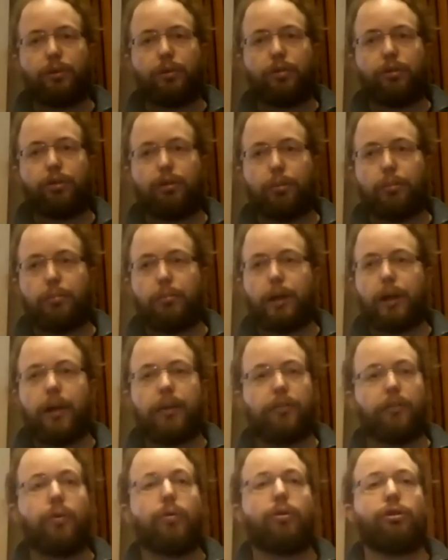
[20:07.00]
want some
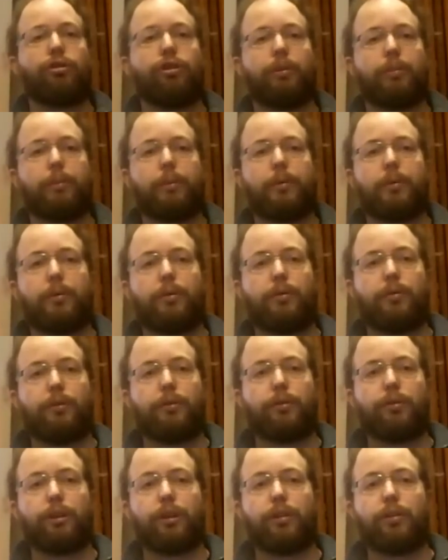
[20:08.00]
kind of ownership over
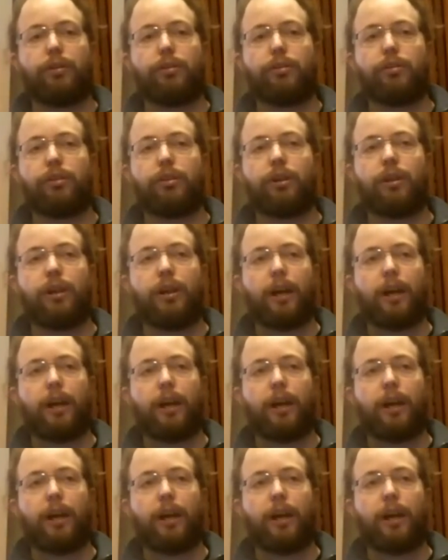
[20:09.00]
those standards.